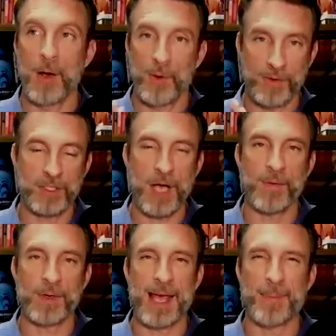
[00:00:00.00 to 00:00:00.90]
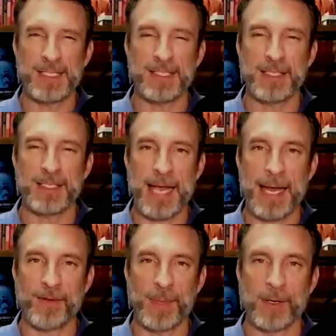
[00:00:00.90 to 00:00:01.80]
we've discovered that businesses that
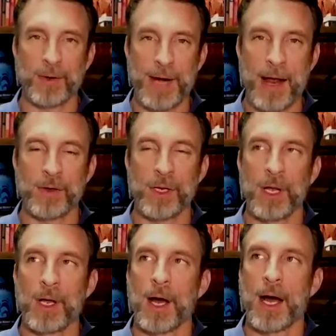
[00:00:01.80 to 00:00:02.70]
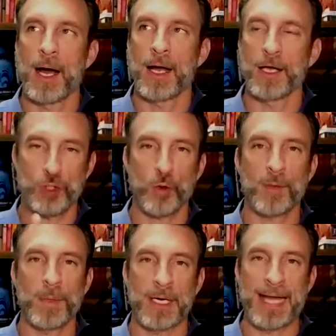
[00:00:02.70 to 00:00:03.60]
have been around a shorter
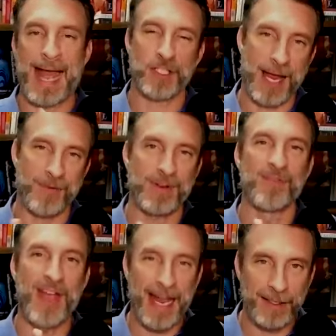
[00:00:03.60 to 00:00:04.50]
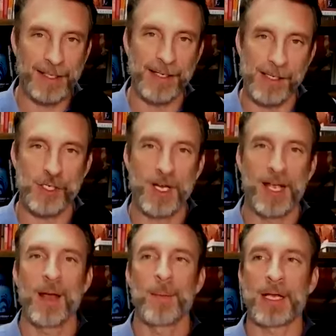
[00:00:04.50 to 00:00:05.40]
period actually have an advantage
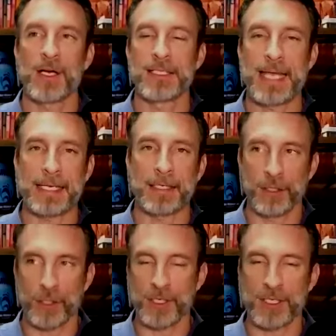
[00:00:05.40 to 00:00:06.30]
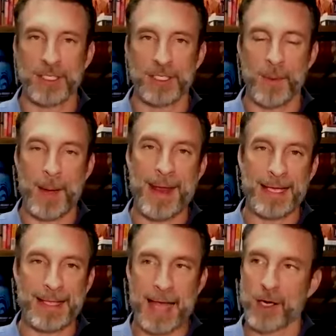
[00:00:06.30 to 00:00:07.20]
because they can learn the system and make
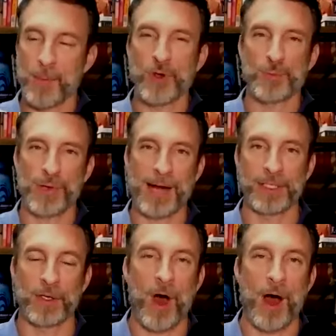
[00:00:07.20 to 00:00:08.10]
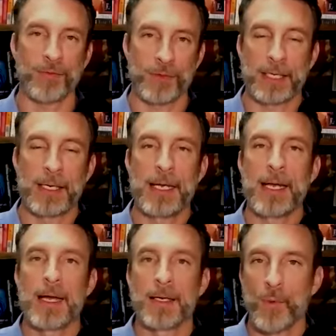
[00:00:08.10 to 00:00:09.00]
that their most prevalent offering.
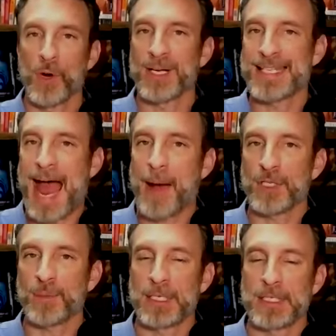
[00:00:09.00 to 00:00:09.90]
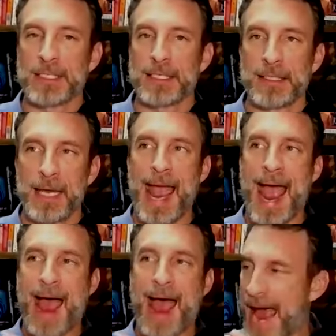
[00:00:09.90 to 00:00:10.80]
The more established businesses
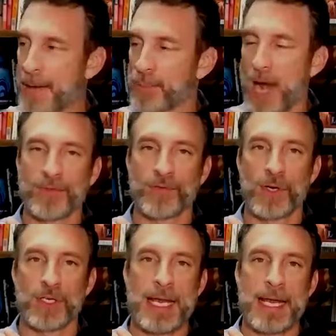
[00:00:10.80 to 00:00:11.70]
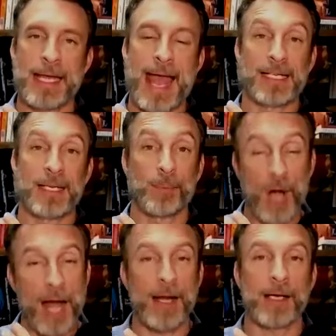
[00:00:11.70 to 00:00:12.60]
have to add Profit First in as a
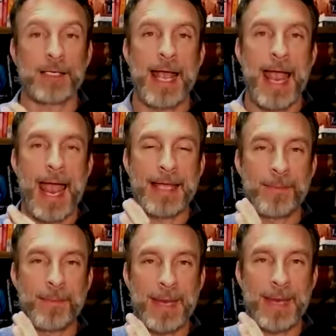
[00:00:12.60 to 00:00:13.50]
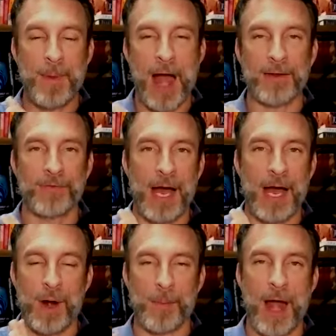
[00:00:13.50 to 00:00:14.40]
product and then maybe want
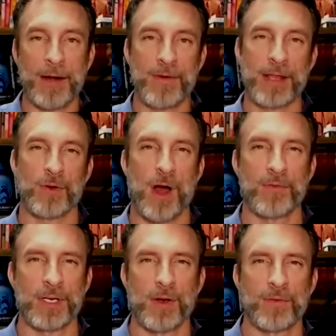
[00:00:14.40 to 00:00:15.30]
to modify their offering going